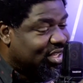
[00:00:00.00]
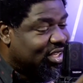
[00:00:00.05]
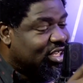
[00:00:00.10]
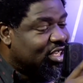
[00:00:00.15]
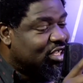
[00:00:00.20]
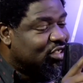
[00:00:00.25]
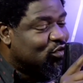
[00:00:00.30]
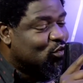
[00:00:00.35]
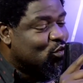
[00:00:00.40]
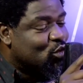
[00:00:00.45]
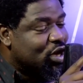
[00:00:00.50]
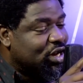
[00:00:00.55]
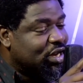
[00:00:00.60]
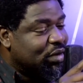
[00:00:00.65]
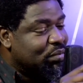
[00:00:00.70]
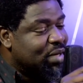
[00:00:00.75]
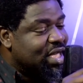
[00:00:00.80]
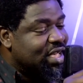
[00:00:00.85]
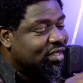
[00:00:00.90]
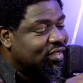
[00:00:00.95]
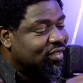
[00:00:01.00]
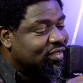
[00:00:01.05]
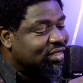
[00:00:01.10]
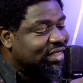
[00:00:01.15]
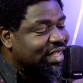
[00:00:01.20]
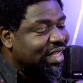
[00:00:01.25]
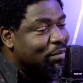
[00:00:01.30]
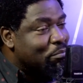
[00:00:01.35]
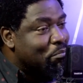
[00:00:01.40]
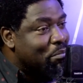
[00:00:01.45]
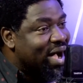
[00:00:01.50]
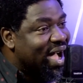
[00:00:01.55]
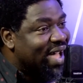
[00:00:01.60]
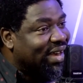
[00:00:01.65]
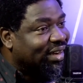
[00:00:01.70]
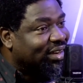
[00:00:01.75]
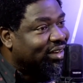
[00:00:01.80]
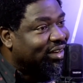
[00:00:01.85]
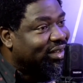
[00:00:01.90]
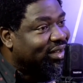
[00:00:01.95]
It's what makes the
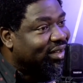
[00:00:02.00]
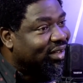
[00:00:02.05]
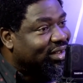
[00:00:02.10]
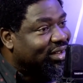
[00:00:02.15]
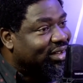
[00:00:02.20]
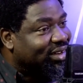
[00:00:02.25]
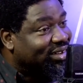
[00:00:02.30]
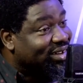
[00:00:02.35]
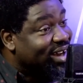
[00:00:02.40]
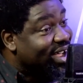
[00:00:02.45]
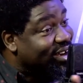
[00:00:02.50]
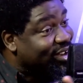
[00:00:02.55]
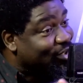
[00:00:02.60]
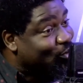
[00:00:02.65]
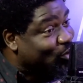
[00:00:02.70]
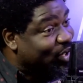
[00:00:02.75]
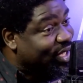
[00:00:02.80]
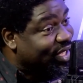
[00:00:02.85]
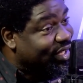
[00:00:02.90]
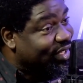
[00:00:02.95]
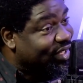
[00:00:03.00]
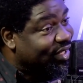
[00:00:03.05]
man ran away.